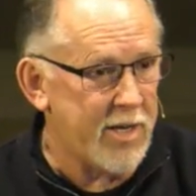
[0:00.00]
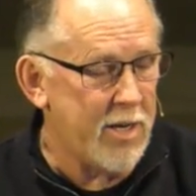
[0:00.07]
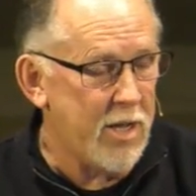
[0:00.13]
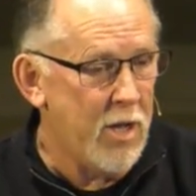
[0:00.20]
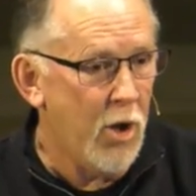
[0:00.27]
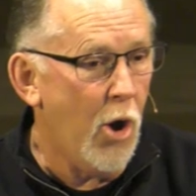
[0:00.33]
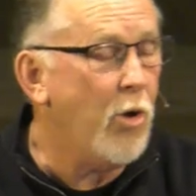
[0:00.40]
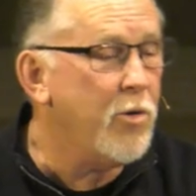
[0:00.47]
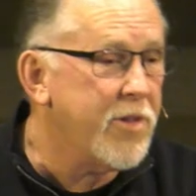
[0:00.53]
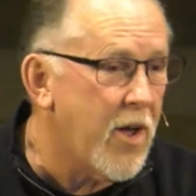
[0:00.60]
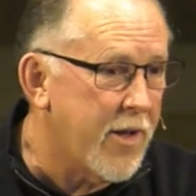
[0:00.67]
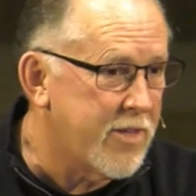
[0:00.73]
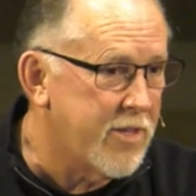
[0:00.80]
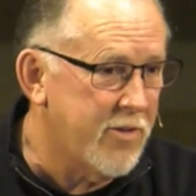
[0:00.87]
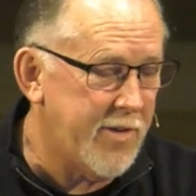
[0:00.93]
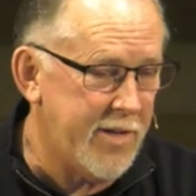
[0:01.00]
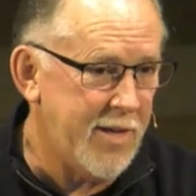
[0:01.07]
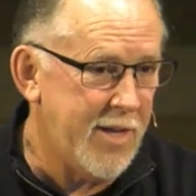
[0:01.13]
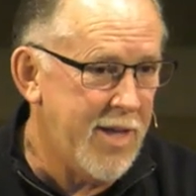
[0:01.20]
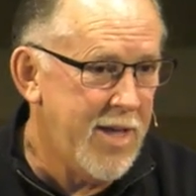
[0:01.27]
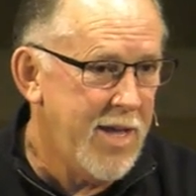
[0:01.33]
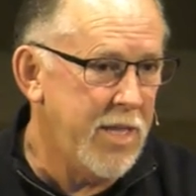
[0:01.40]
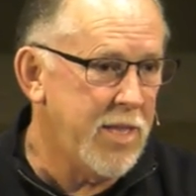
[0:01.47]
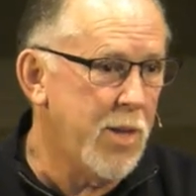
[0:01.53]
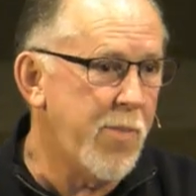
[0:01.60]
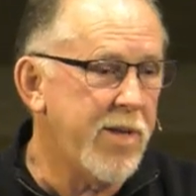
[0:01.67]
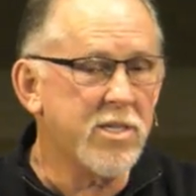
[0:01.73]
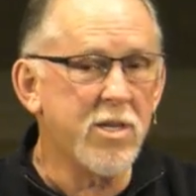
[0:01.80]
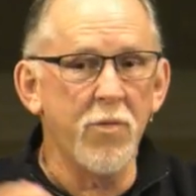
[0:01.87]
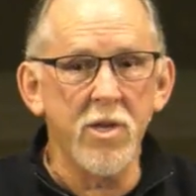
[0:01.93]
hold on to it in the
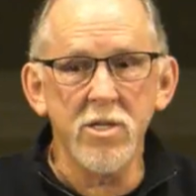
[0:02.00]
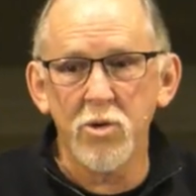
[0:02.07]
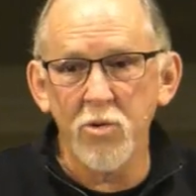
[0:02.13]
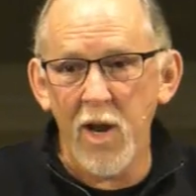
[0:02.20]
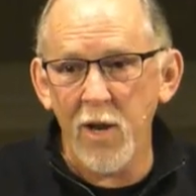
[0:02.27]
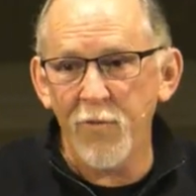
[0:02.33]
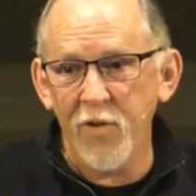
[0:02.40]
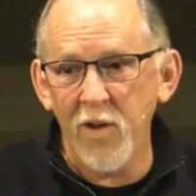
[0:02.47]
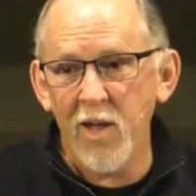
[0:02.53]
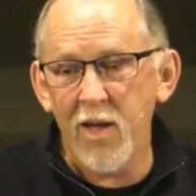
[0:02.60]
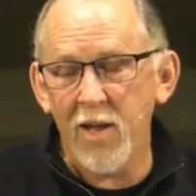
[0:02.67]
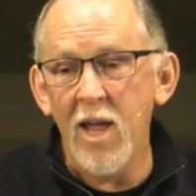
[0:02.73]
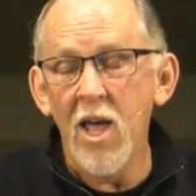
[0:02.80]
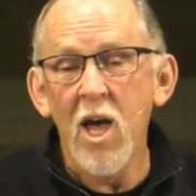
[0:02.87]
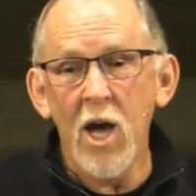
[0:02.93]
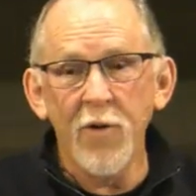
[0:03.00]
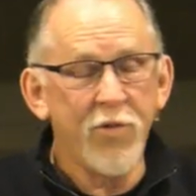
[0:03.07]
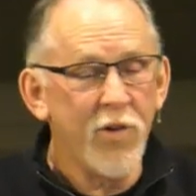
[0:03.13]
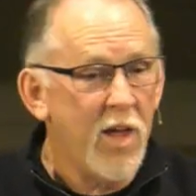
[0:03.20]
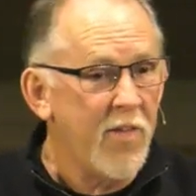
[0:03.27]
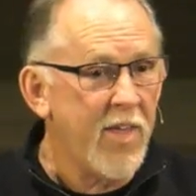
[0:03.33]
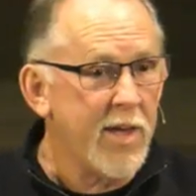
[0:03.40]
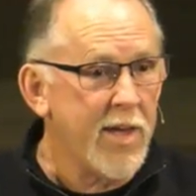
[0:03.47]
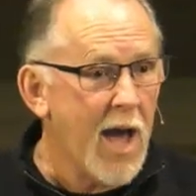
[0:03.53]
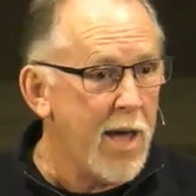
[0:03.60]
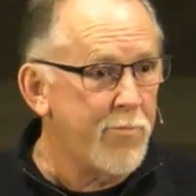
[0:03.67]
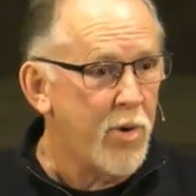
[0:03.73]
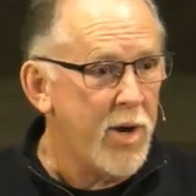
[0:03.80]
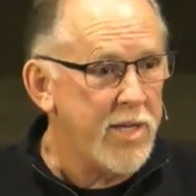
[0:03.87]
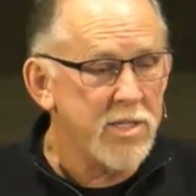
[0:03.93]
midst of this great flood, a flood that God
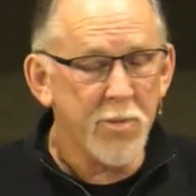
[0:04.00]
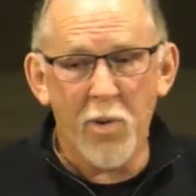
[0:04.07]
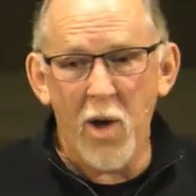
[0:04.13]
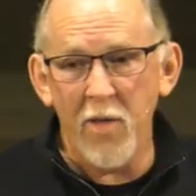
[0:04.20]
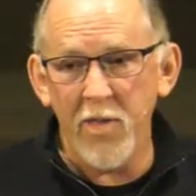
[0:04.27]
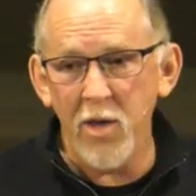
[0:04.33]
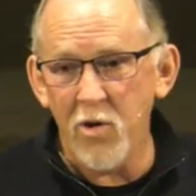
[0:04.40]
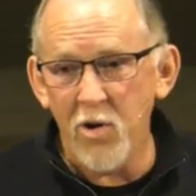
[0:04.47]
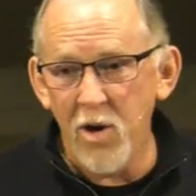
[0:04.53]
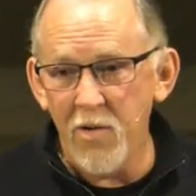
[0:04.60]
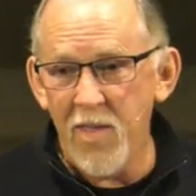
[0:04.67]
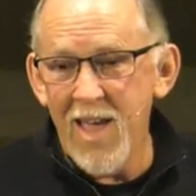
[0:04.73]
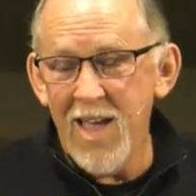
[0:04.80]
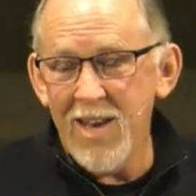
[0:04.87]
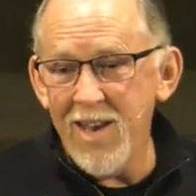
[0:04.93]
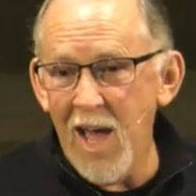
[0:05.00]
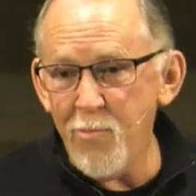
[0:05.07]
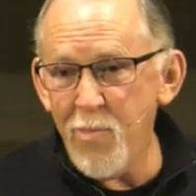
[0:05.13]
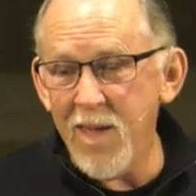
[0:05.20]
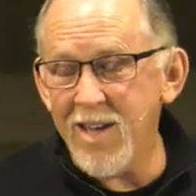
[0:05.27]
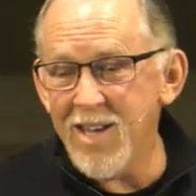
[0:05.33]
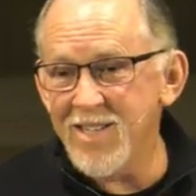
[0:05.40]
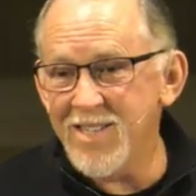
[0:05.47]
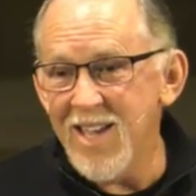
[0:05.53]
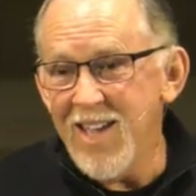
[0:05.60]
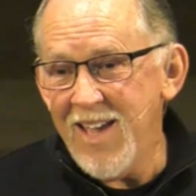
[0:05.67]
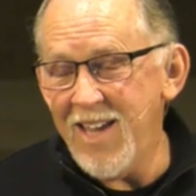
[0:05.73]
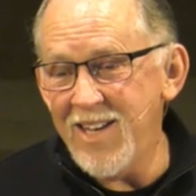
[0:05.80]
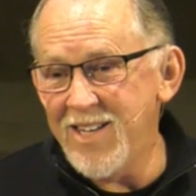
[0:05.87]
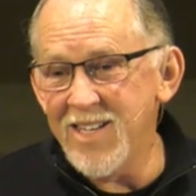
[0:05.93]
brings upon the earth, not because
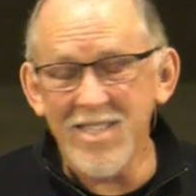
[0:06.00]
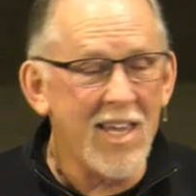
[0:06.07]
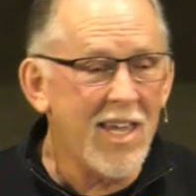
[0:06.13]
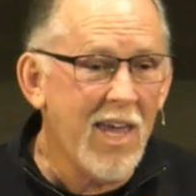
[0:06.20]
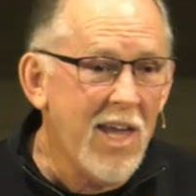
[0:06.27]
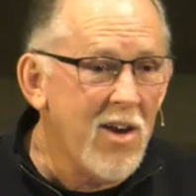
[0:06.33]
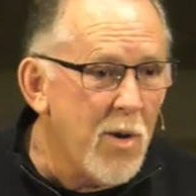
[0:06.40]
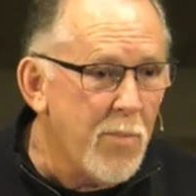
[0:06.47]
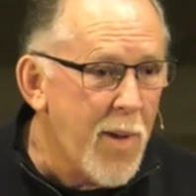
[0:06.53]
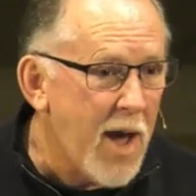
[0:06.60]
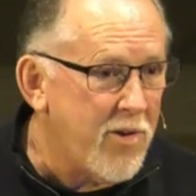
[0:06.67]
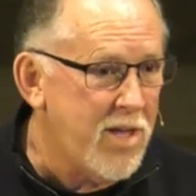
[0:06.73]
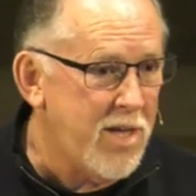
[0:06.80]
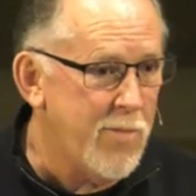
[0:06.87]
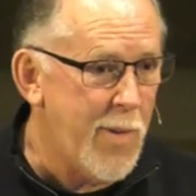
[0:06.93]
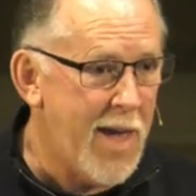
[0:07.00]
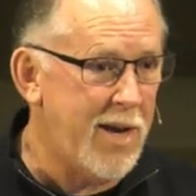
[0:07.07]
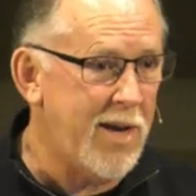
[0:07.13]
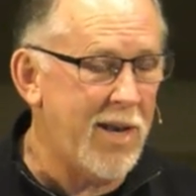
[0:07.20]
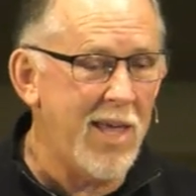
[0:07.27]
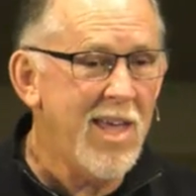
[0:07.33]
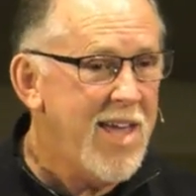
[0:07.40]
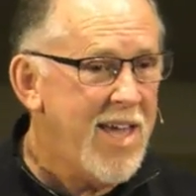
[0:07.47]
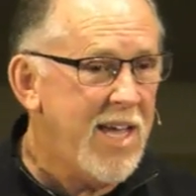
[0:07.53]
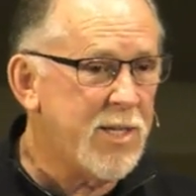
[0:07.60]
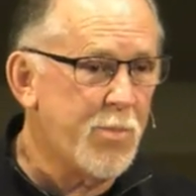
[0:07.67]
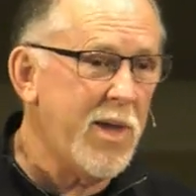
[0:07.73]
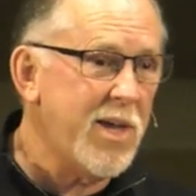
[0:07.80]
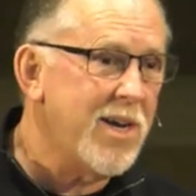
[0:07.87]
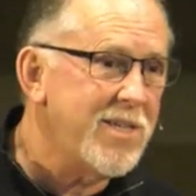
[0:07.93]
he doesn't care about humanity, it's
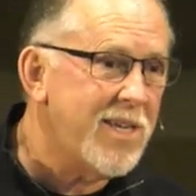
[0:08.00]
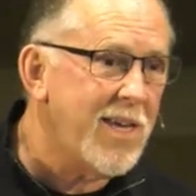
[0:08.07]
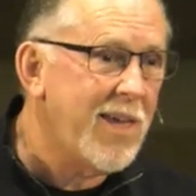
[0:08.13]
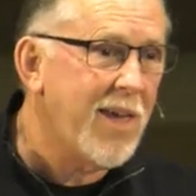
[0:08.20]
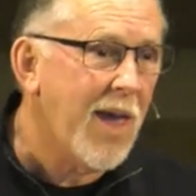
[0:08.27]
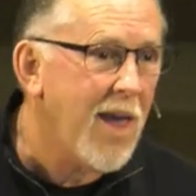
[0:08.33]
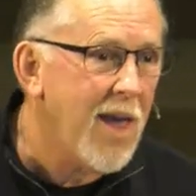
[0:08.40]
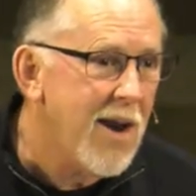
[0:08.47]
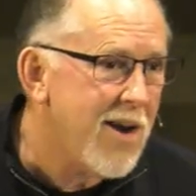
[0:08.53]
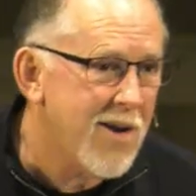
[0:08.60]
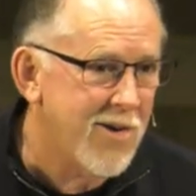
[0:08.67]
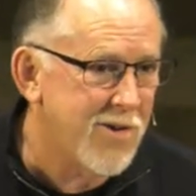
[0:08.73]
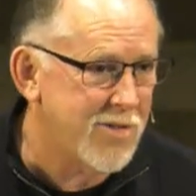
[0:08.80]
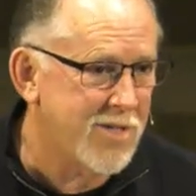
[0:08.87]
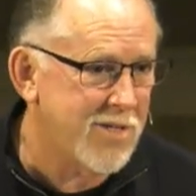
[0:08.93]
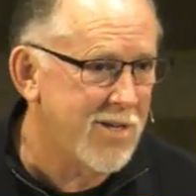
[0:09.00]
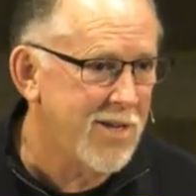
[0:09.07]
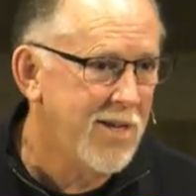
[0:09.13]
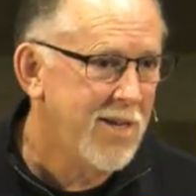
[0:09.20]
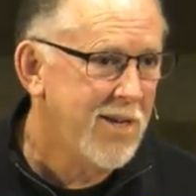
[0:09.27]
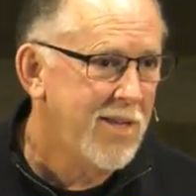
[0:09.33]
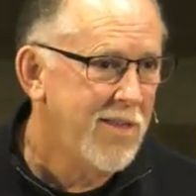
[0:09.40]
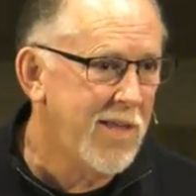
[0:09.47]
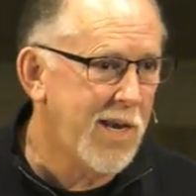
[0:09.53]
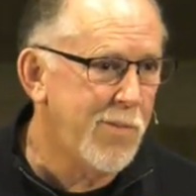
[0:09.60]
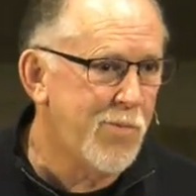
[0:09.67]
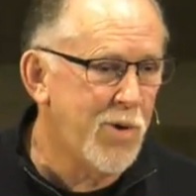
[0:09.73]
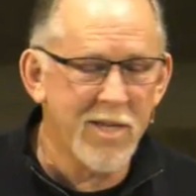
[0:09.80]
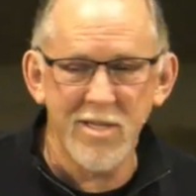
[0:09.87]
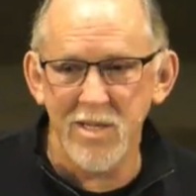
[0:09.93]
because he cares that he
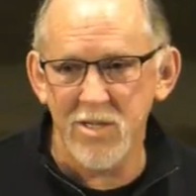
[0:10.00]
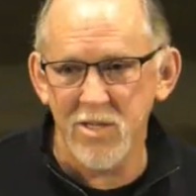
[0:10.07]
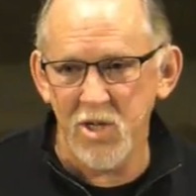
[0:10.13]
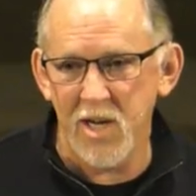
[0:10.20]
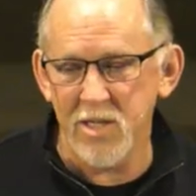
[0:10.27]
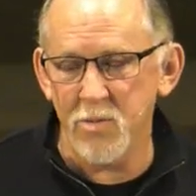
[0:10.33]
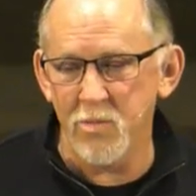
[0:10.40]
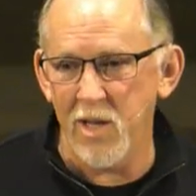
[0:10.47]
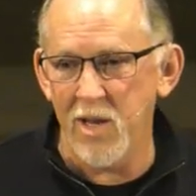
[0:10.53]
brings his judgment.